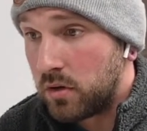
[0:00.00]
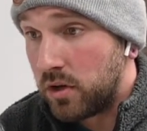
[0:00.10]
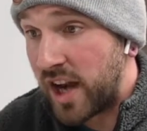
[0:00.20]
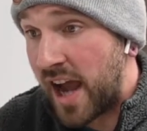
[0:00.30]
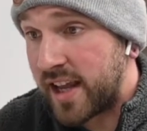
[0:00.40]

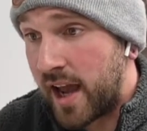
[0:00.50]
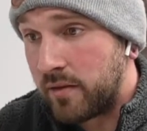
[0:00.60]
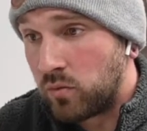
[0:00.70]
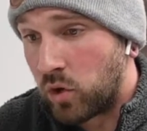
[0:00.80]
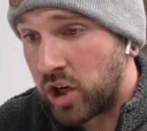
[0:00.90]
Not
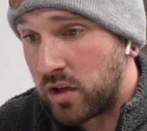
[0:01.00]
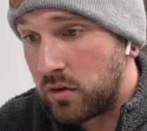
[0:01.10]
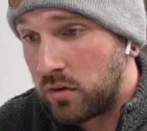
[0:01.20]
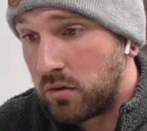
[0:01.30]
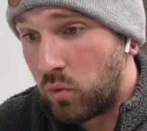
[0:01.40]
yet. We're
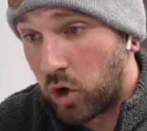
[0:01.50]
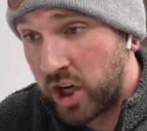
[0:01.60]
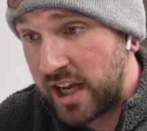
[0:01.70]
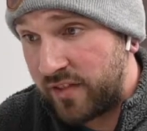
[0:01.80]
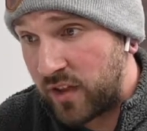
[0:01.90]

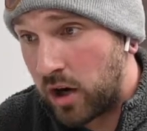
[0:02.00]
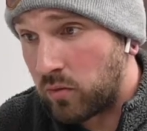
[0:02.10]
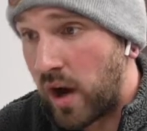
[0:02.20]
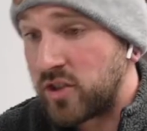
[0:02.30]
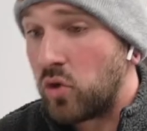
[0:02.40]
gonna get
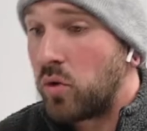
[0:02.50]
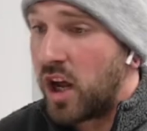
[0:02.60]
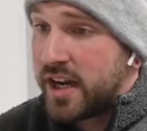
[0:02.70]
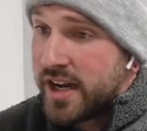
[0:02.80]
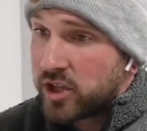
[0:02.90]
there, right? So
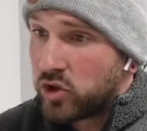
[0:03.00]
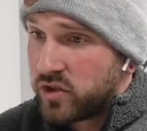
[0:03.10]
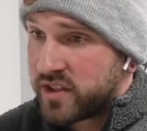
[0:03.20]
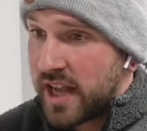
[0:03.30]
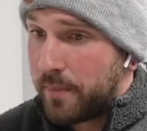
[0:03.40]

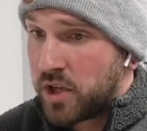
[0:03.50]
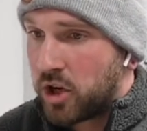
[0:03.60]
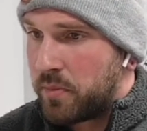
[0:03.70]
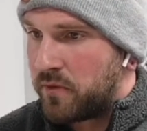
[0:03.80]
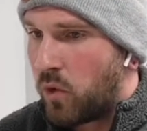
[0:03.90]
initial step
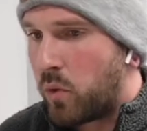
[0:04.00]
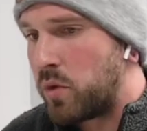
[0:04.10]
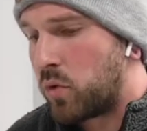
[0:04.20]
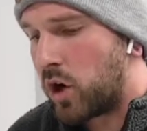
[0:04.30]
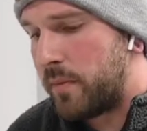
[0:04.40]
here before
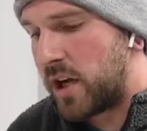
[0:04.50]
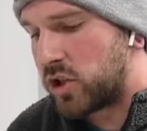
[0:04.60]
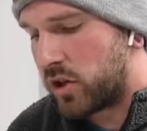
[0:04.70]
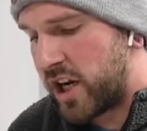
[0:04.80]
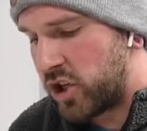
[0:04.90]
we worry
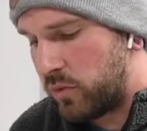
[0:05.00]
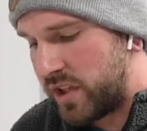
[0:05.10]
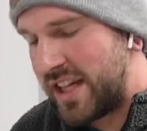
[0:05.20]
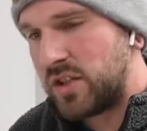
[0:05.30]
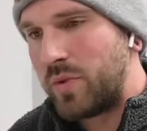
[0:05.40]
about duration
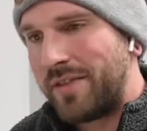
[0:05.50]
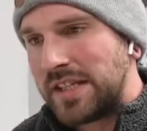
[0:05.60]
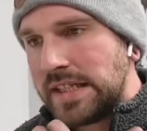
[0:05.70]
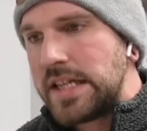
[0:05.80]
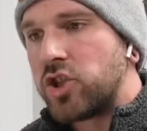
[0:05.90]
with it is we
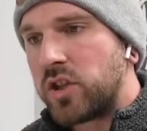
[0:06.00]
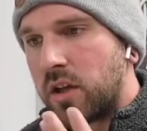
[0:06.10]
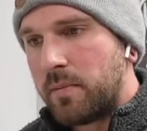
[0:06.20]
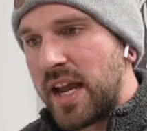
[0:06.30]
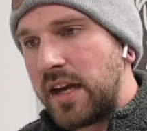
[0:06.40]
have to teach
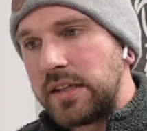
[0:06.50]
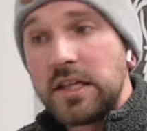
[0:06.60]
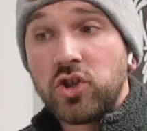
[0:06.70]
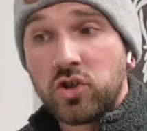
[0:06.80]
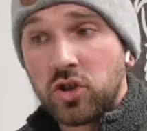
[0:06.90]
the command and
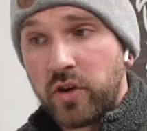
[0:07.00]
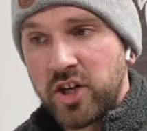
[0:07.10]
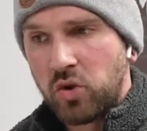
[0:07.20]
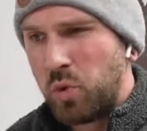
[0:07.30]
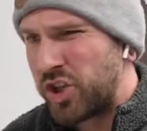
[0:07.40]
teach the
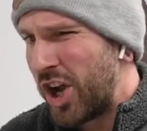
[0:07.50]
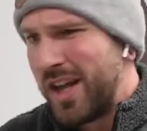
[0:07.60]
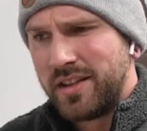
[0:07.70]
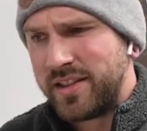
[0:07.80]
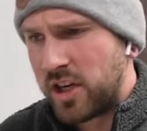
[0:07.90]
duration, which,
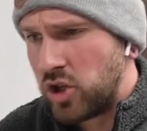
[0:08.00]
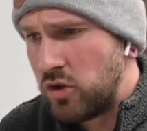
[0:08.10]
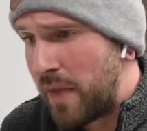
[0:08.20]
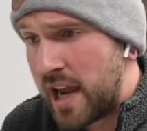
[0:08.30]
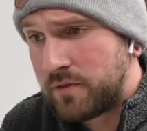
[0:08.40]
listen,
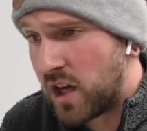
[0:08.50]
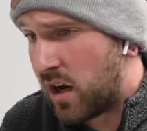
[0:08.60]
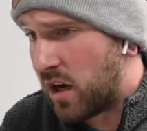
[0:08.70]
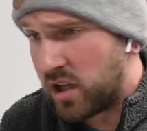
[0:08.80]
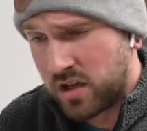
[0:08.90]
you may have
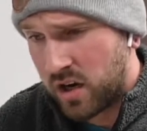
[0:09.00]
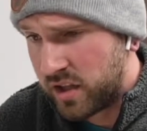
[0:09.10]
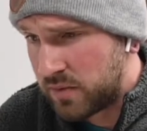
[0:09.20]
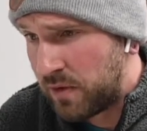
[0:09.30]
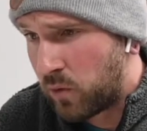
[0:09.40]
done a ton
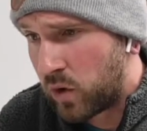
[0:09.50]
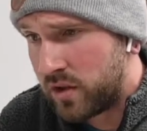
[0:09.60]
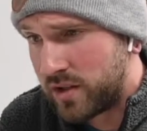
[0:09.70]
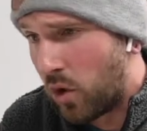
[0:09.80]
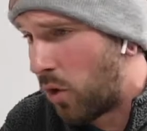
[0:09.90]
of this before
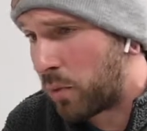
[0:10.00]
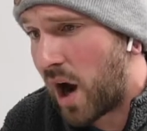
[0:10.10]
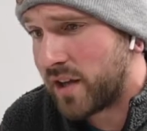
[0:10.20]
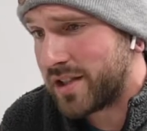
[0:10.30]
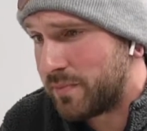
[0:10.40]
and this whole
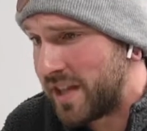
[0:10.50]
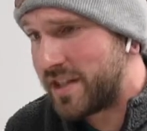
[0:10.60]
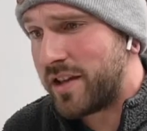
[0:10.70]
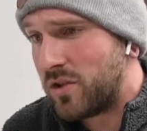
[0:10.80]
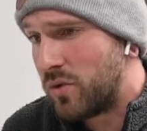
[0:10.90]
process may
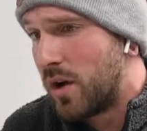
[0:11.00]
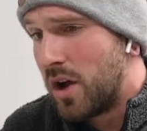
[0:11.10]
take you